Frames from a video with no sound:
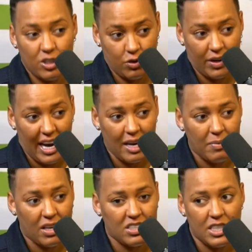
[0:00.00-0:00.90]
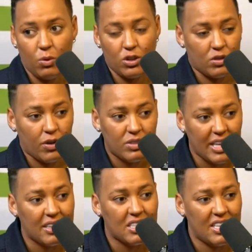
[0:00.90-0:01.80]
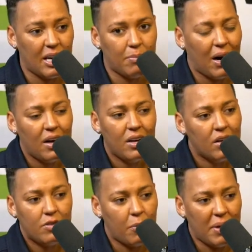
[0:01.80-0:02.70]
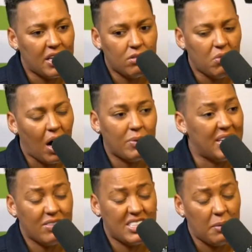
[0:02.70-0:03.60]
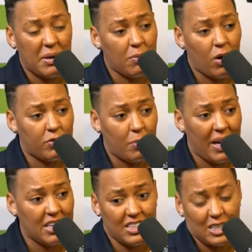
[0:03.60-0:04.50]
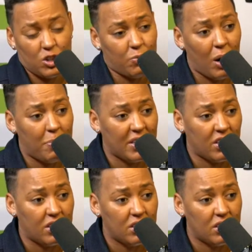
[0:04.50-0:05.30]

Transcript: to create because he wants to rotate the team. But for me, I would never take Miedema off the pitch. That's just my opinion.